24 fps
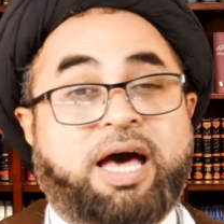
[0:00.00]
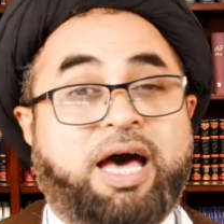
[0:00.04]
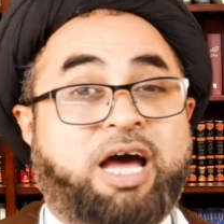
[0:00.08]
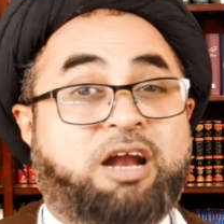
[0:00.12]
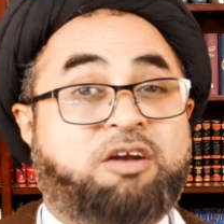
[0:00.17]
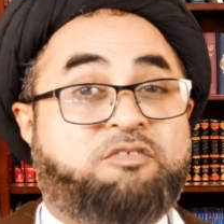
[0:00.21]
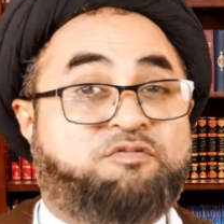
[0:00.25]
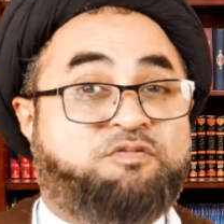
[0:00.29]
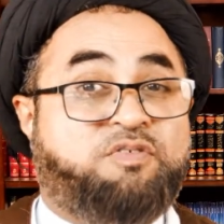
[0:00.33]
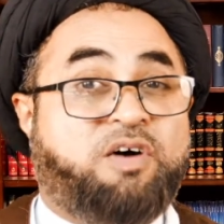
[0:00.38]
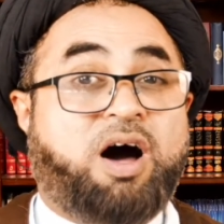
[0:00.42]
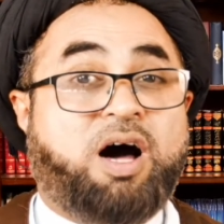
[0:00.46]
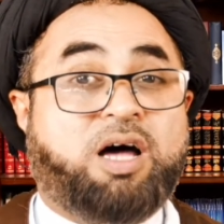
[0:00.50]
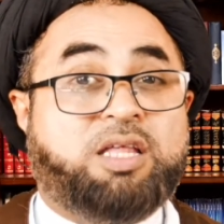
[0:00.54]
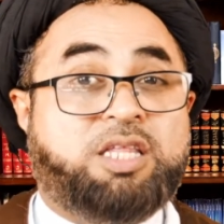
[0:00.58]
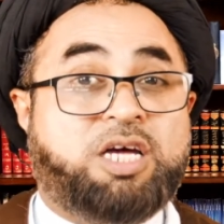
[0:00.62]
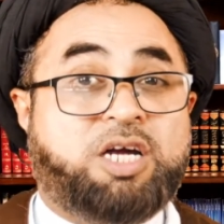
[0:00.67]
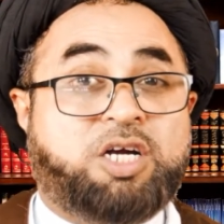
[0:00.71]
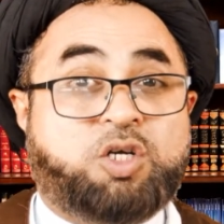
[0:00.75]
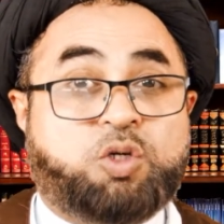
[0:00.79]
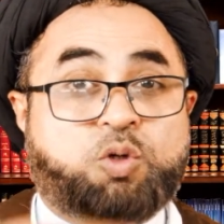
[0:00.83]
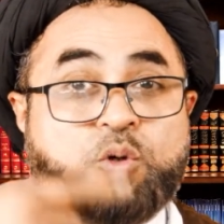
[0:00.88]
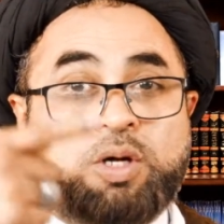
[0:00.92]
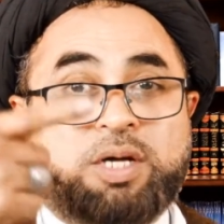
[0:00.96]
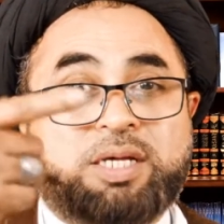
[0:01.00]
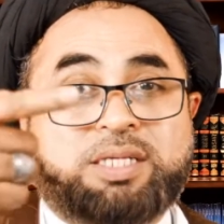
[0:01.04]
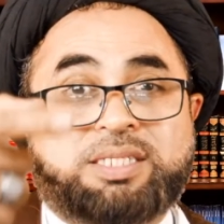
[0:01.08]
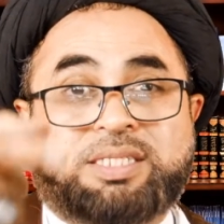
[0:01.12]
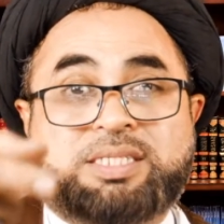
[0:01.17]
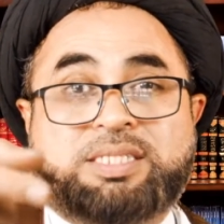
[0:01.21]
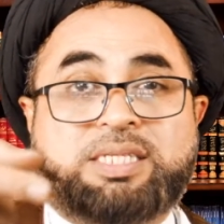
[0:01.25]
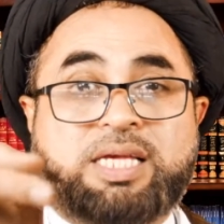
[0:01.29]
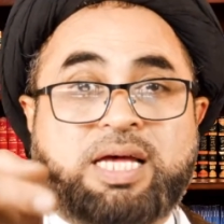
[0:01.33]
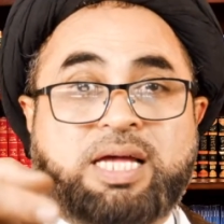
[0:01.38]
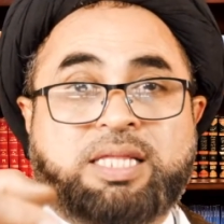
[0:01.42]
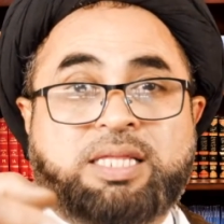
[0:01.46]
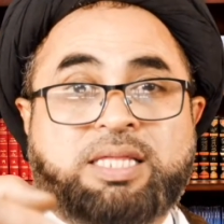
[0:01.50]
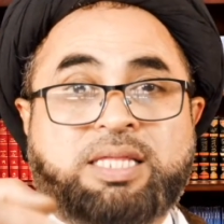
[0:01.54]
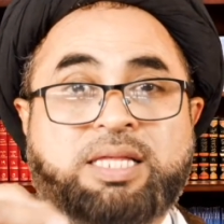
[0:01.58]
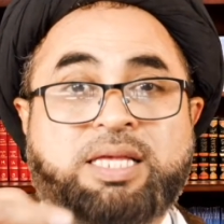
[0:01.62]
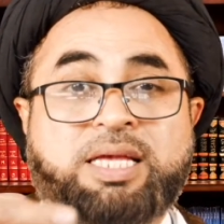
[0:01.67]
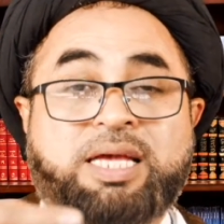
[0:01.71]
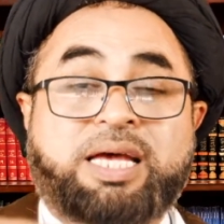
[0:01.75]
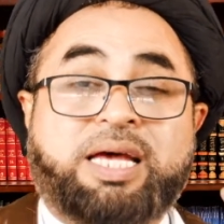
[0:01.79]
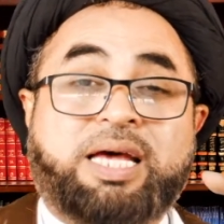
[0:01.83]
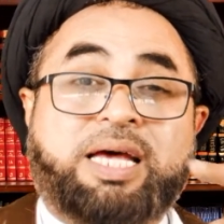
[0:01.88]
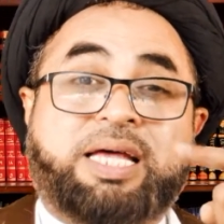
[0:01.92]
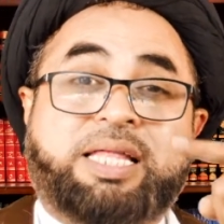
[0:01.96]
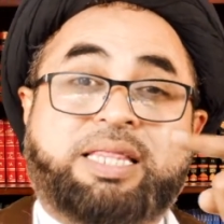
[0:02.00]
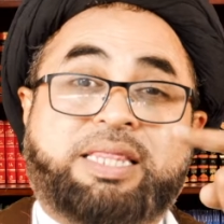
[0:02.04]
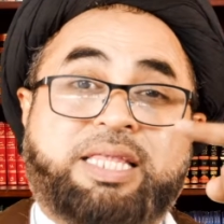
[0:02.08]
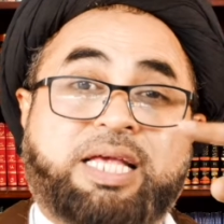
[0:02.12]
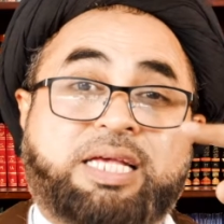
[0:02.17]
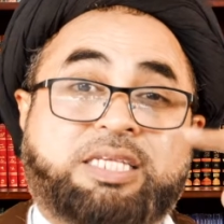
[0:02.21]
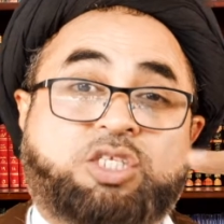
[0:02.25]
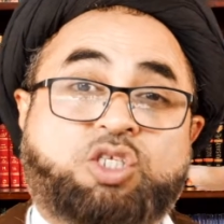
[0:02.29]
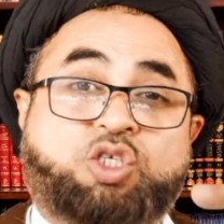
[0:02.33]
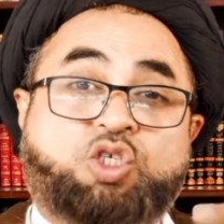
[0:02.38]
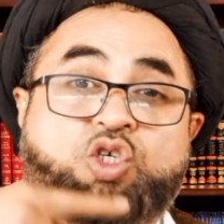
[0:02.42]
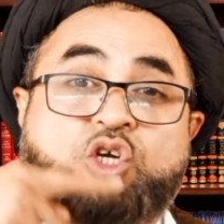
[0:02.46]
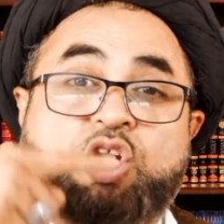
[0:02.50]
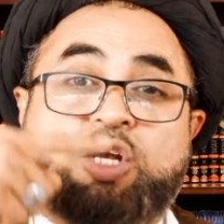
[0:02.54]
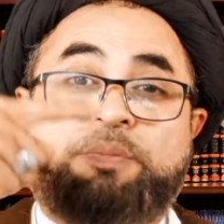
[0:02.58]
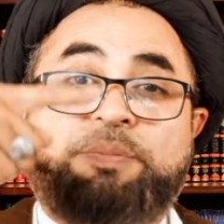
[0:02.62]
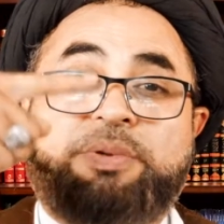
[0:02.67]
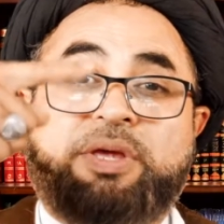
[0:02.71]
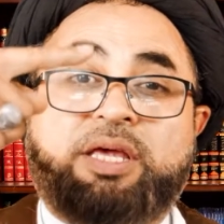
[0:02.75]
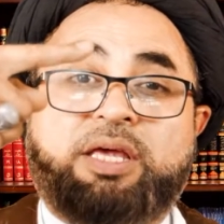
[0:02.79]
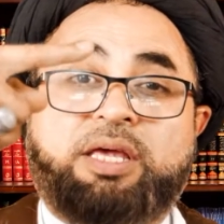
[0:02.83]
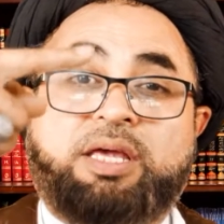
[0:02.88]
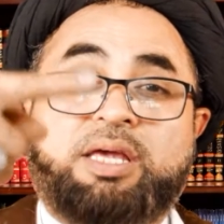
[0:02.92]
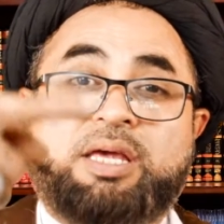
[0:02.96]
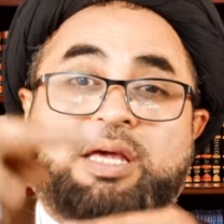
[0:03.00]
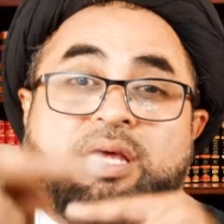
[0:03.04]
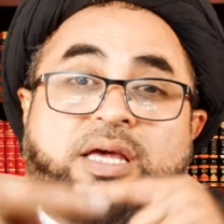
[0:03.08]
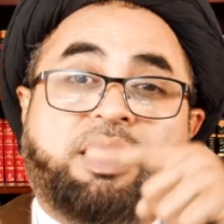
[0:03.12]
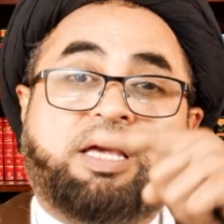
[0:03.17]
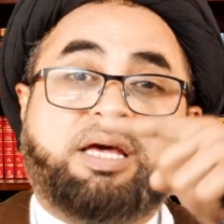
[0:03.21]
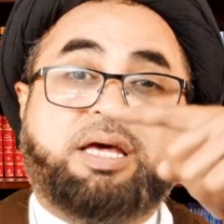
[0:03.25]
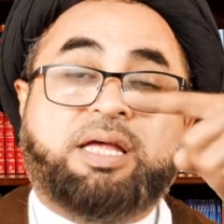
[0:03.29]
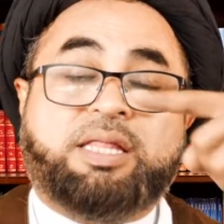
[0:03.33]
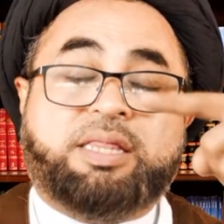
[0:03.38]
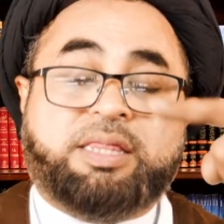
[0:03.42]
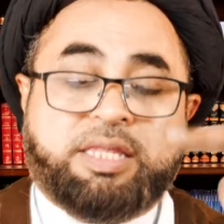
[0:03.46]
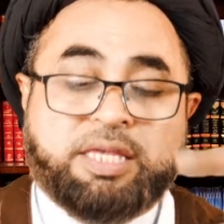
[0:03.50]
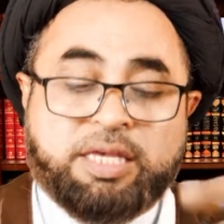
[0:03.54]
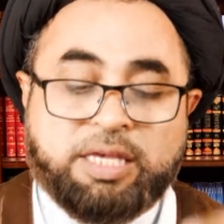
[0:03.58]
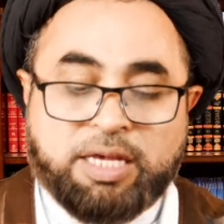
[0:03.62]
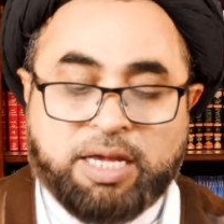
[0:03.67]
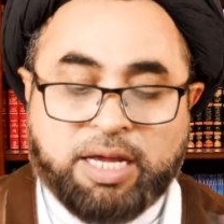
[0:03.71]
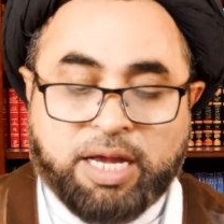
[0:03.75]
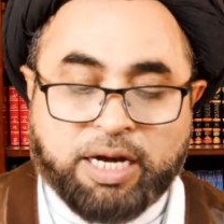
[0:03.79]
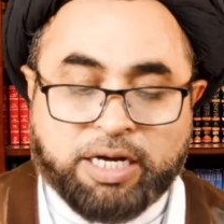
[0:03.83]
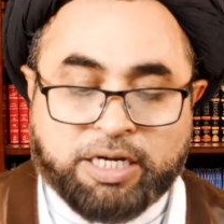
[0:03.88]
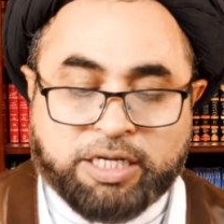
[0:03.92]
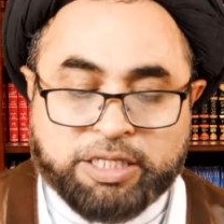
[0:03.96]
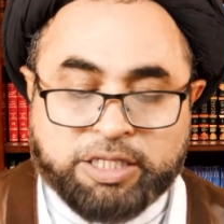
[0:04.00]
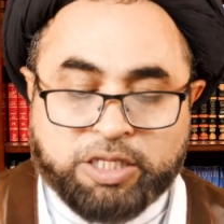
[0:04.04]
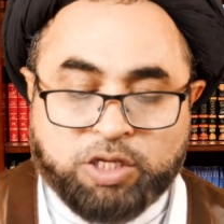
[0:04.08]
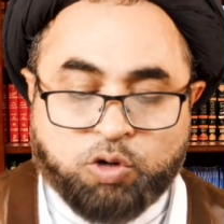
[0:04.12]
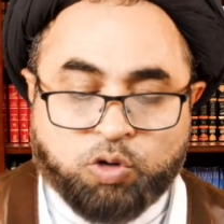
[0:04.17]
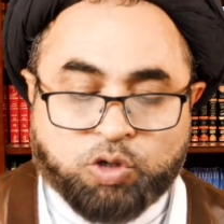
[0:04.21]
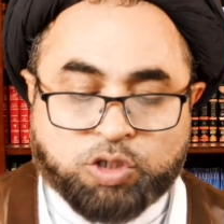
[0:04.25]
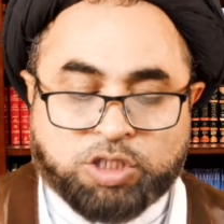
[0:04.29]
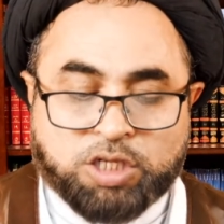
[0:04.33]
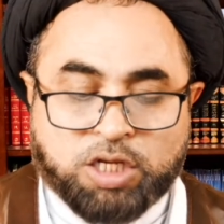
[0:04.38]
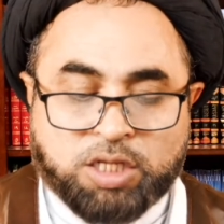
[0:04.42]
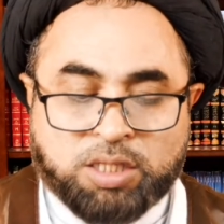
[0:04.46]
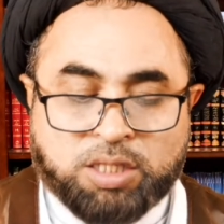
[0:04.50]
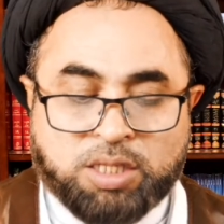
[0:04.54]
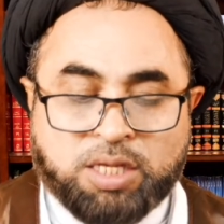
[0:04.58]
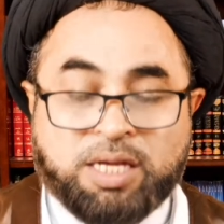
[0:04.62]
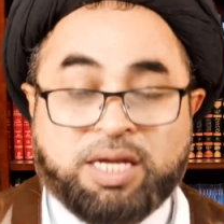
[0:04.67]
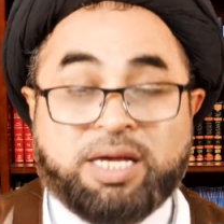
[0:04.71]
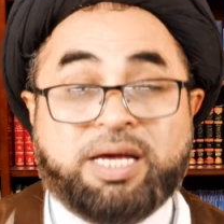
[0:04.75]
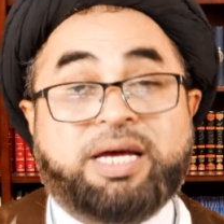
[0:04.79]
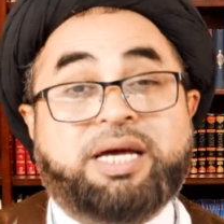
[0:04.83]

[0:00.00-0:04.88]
And father to his son. This should be the continuation